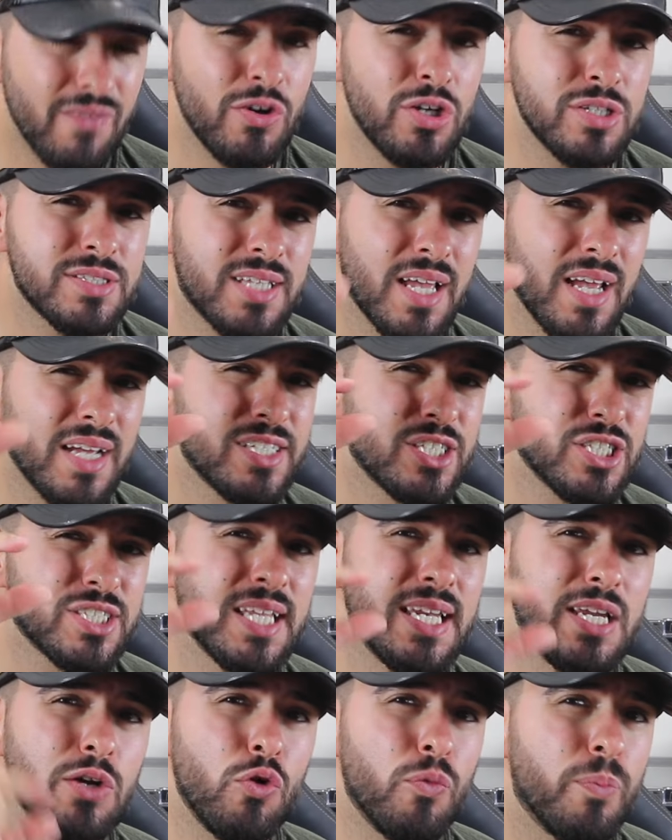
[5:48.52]
heard Tea just a
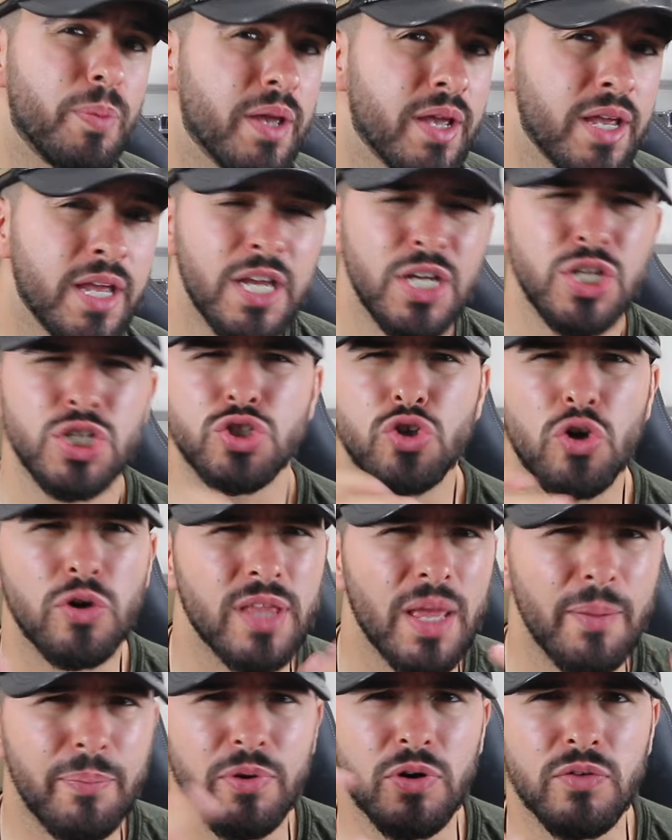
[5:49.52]
little bit. She's got
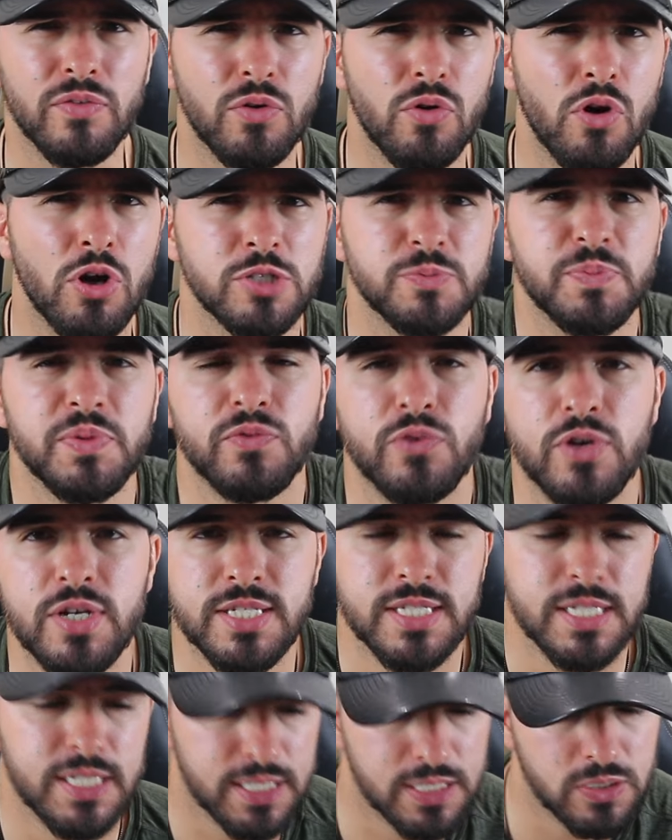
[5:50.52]
that bit of a raspy
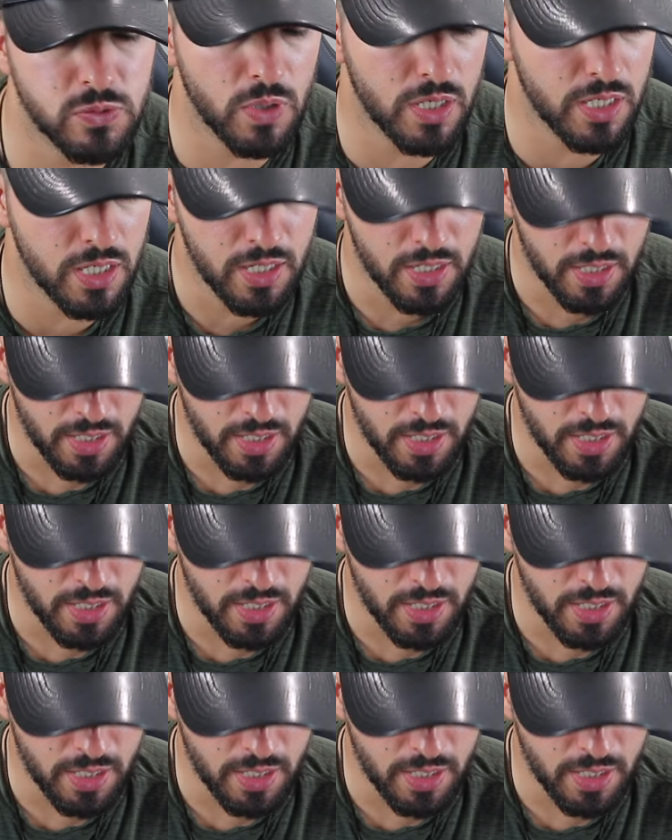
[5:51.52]
voice in this one.